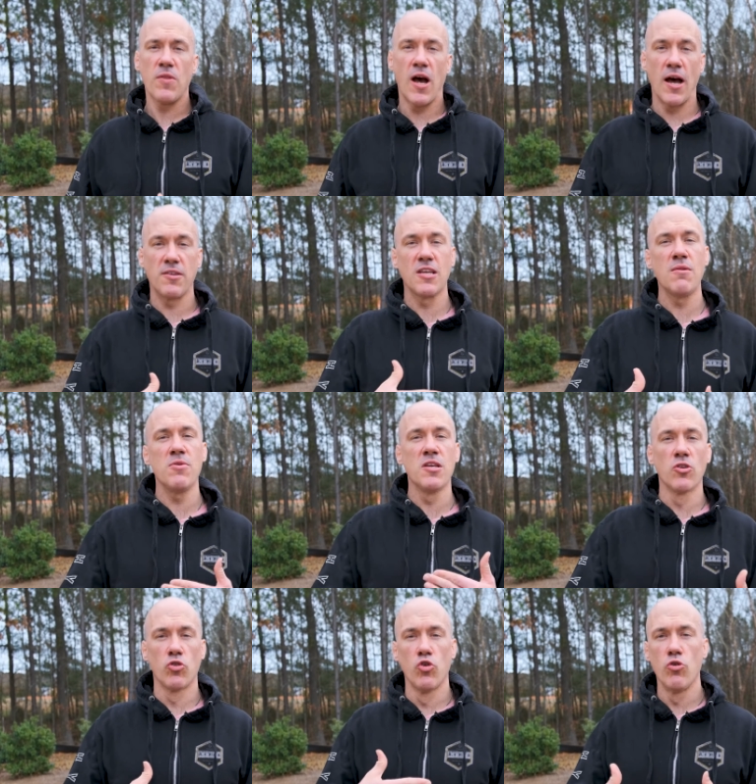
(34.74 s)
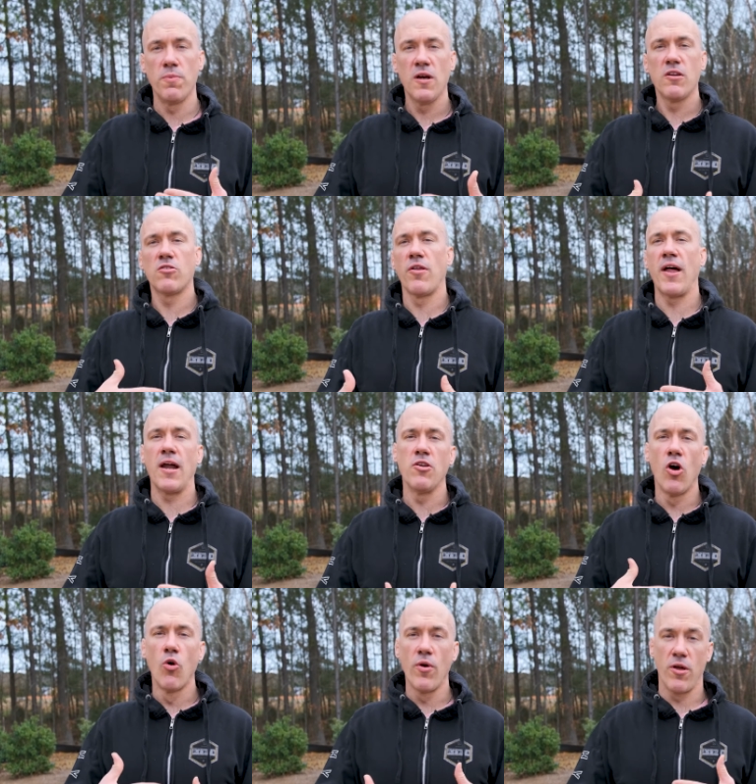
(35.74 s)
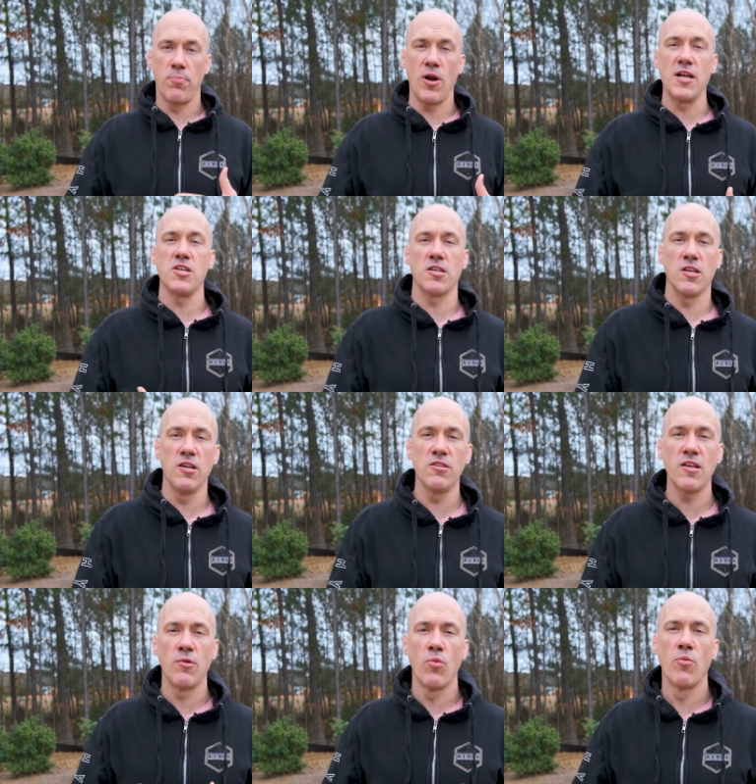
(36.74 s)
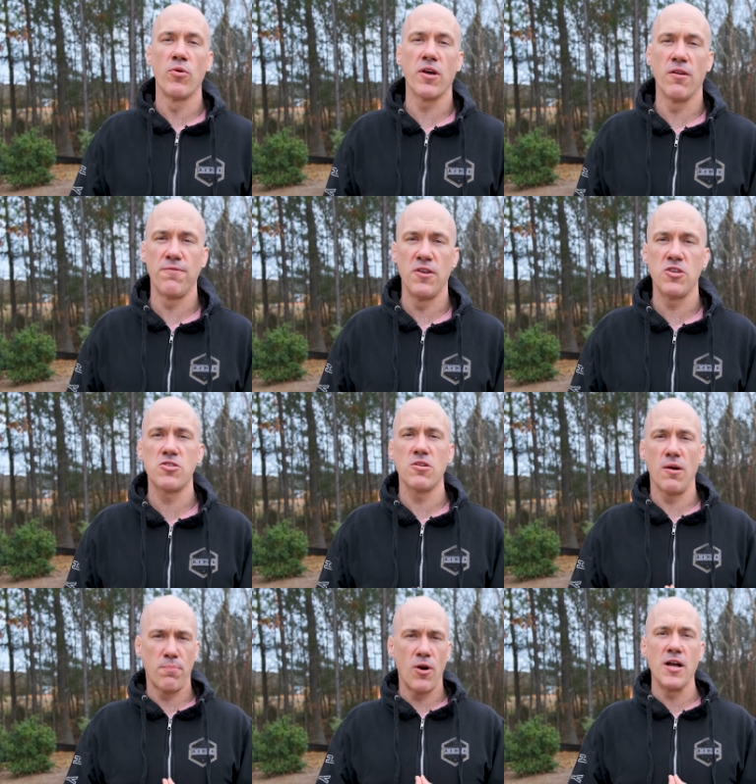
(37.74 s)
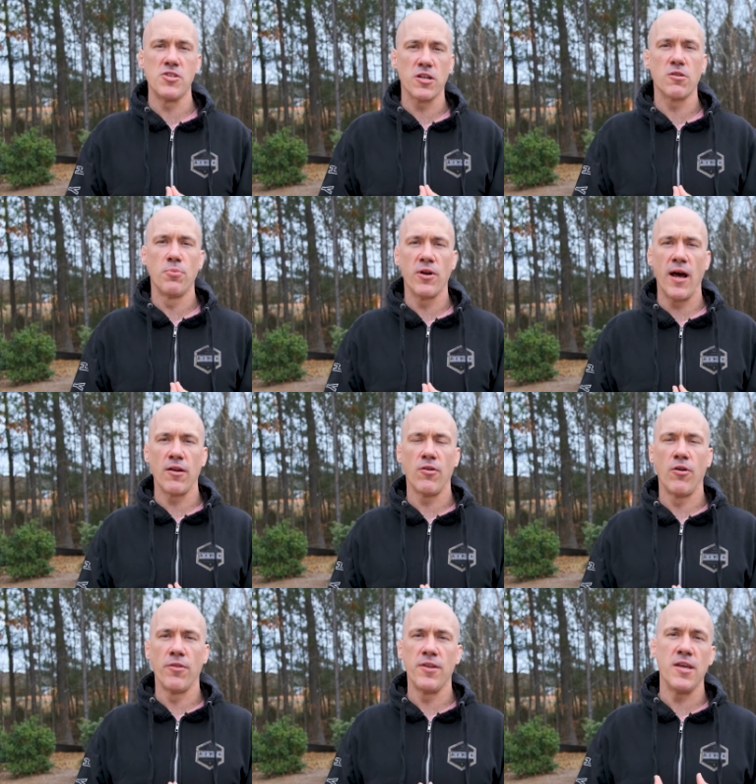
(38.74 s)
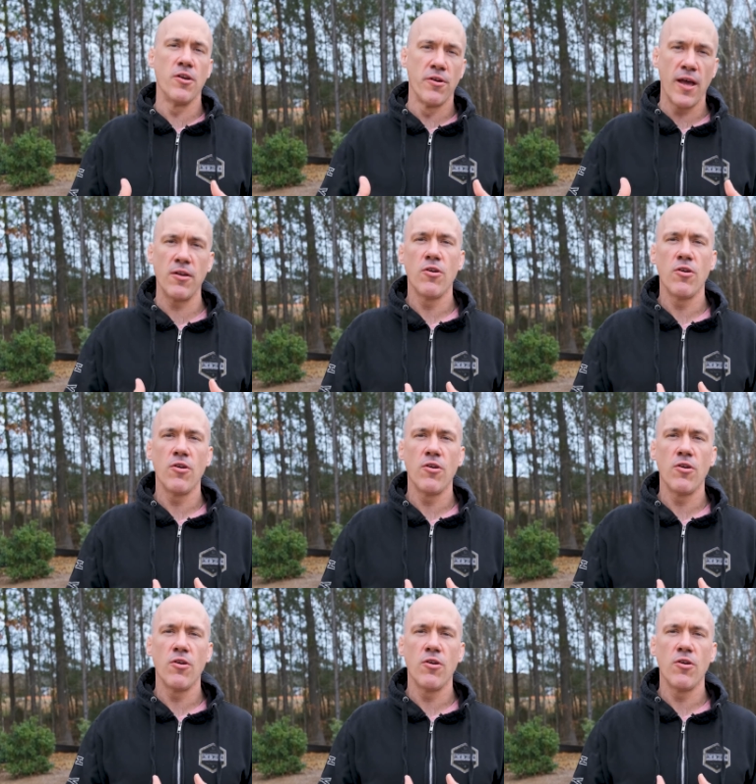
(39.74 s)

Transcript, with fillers: uh, to keep me in the loop so that I know where the project is and when we'll get a finished project to put out on the internet